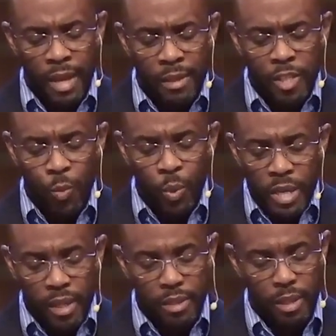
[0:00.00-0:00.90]
And this
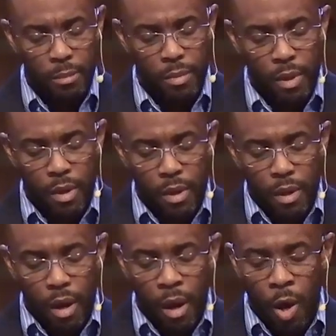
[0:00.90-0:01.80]
weakened him
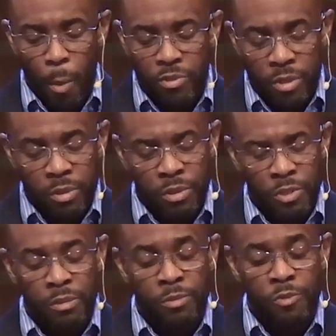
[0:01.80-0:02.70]
almost
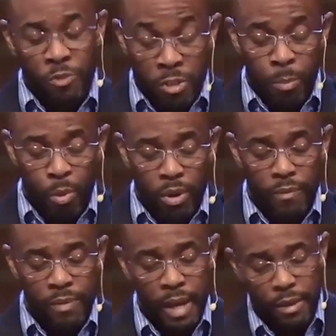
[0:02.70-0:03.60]
to the point
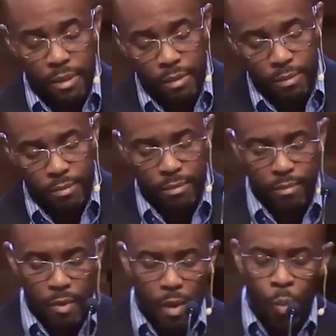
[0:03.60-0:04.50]
of death.
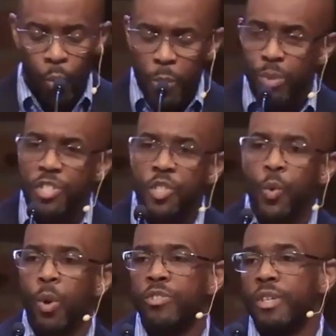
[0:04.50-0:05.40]
What was
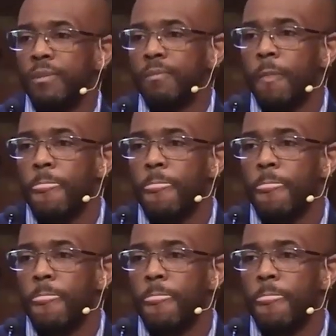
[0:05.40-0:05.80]
scourging?